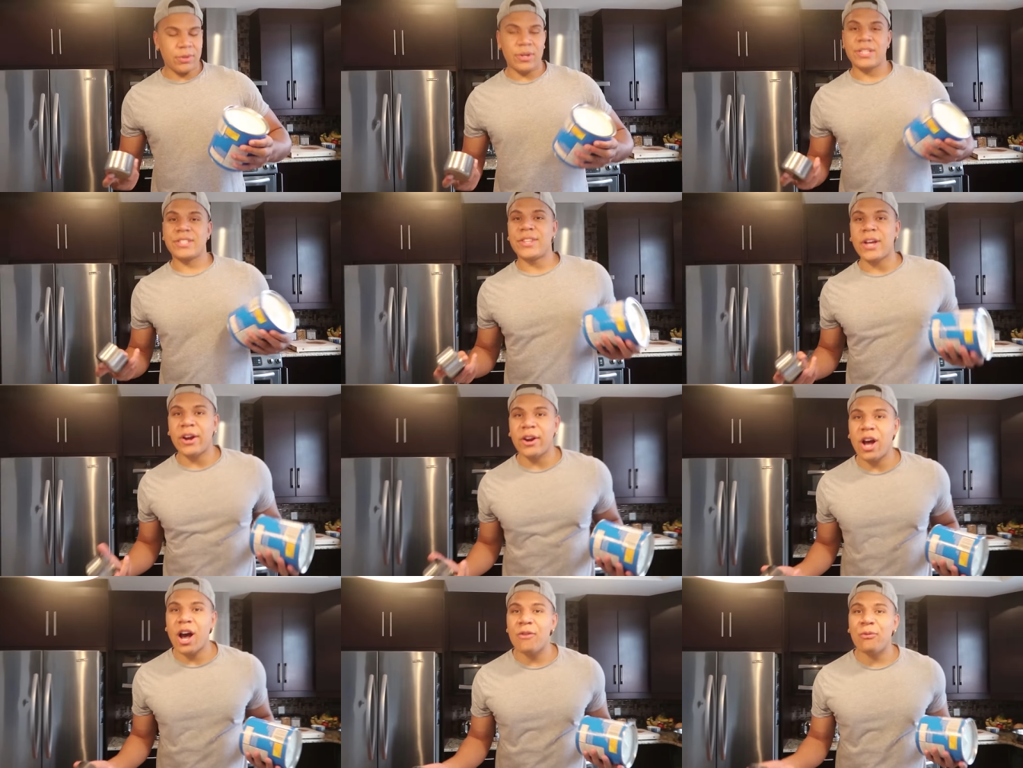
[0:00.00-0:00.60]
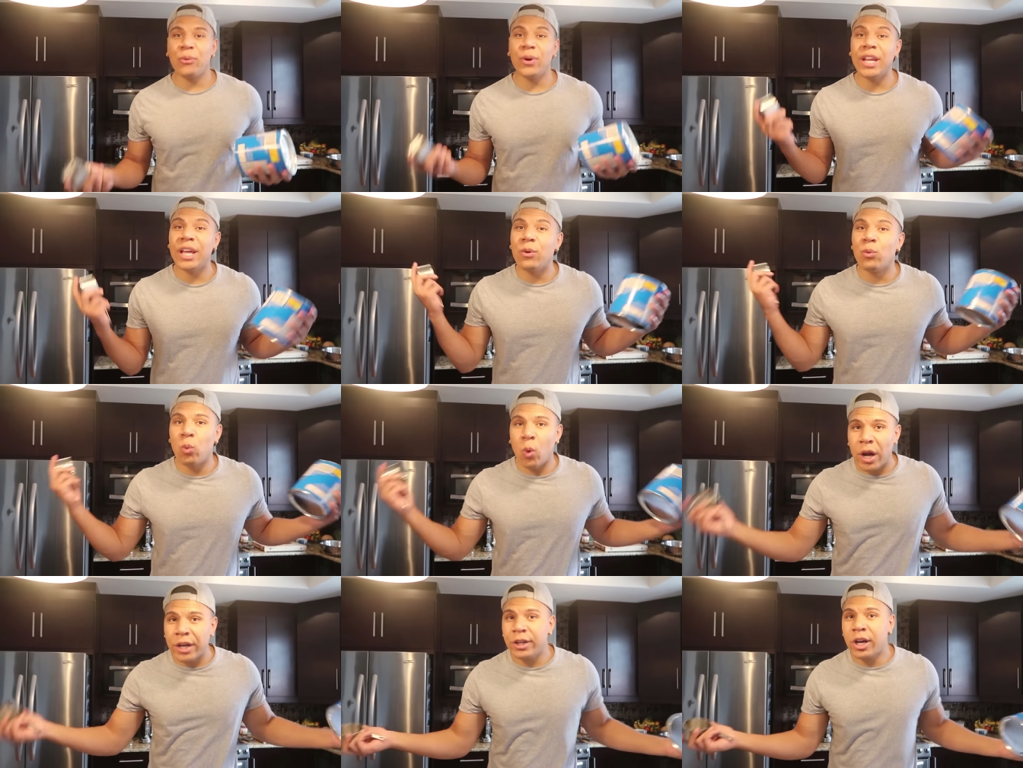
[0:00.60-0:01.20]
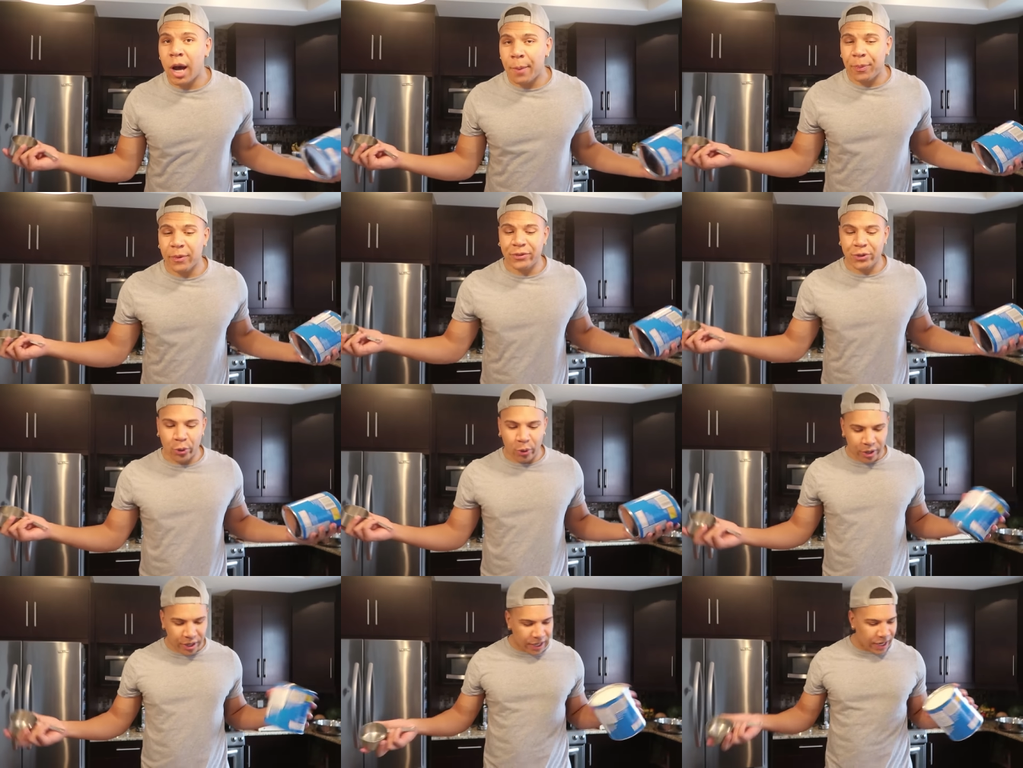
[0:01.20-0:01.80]
So to start off, we need one cup of
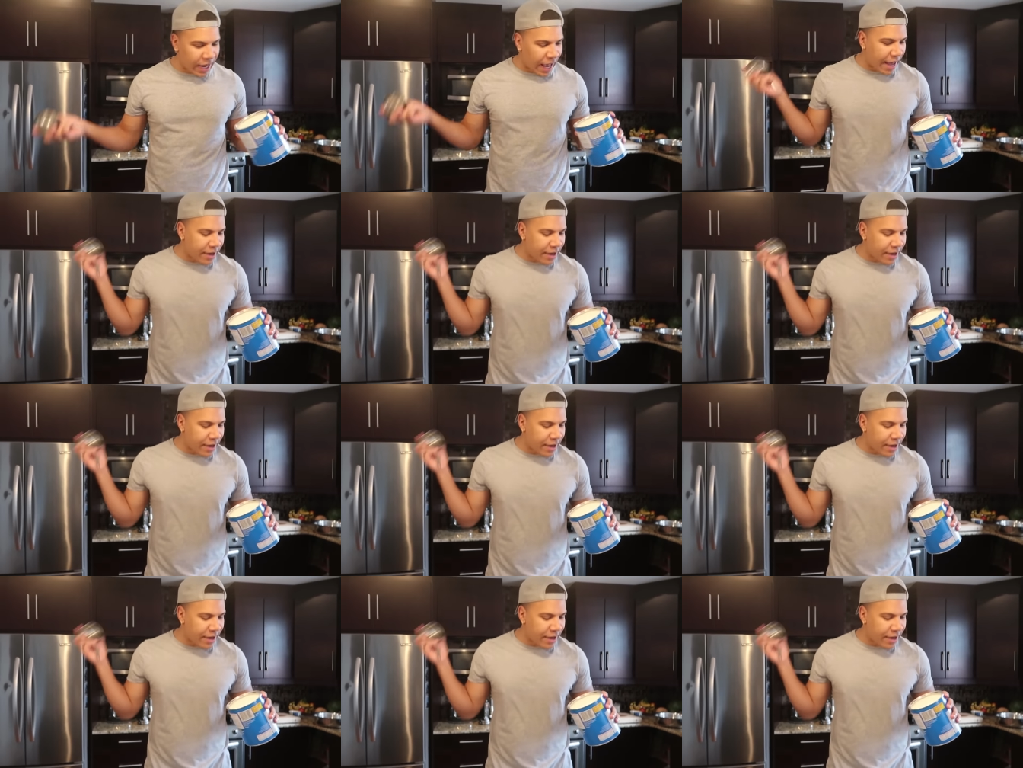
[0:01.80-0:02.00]
shortening.